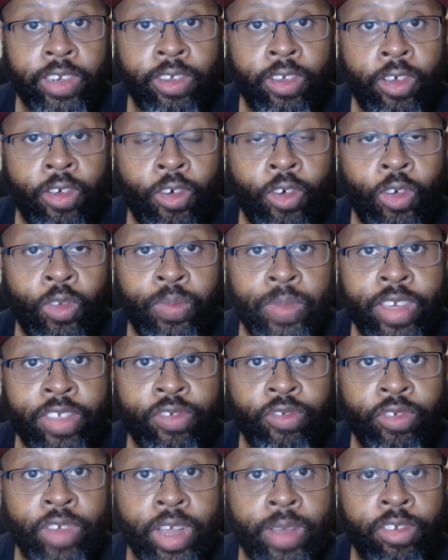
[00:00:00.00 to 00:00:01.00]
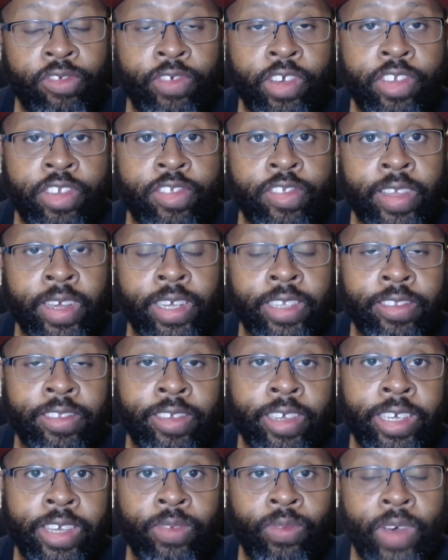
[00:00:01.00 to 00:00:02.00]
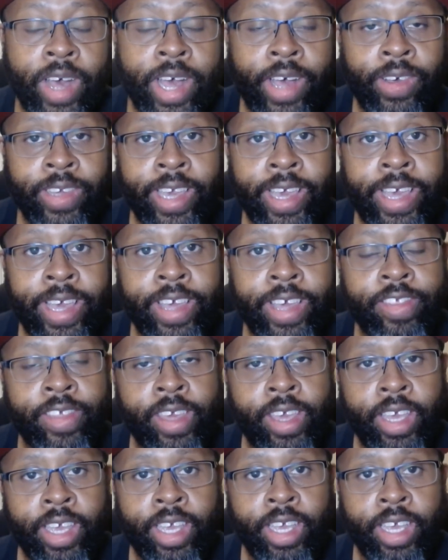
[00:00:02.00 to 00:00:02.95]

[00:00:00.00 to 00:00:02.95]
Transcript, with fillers: the Ole Miss Rebels versus the Kentucky Wildcats.